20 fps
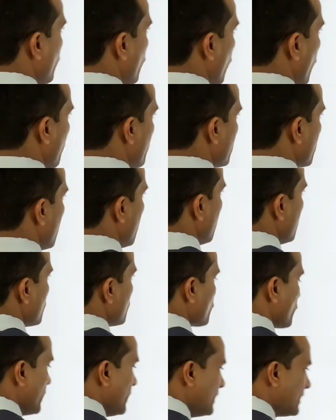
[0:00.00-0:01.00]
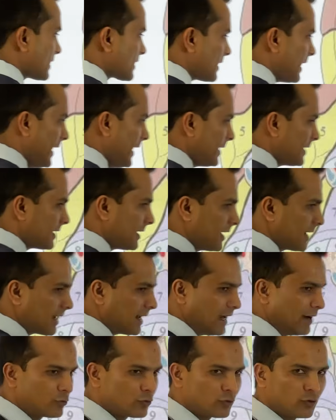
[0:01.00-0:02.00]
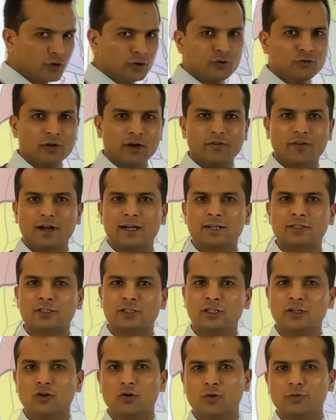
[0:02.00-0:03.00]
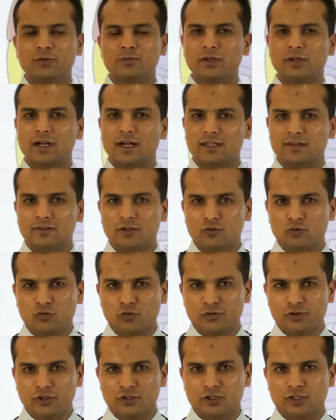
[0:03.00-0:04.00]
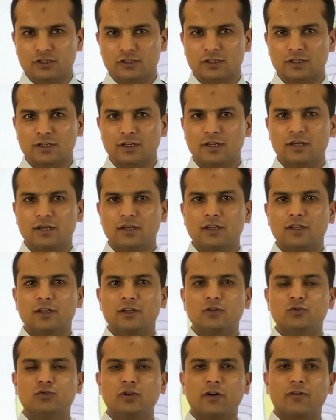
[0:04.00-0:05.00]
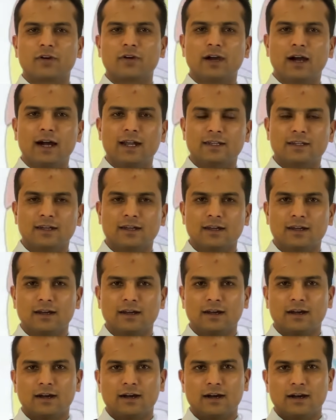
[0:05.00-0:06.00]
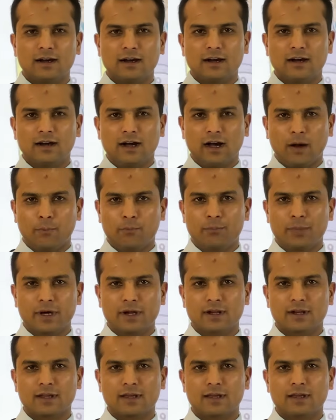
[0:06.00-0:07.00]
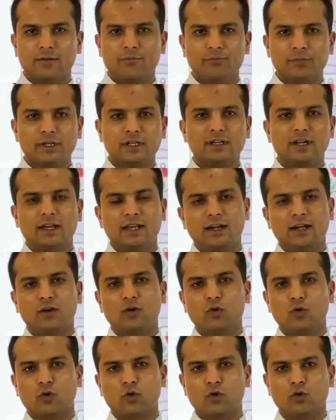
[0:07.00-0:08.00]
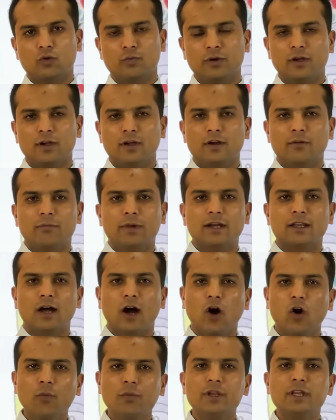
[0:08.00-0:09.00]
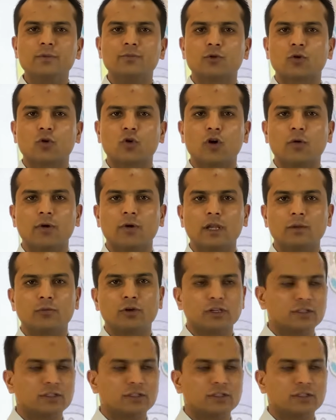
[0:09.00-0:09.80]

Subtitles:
lobes. So in right lung I have told you have got 3 lobes because of the 2 fissures. You have got upper, middle and lower lobe. But how many bronchopulmonary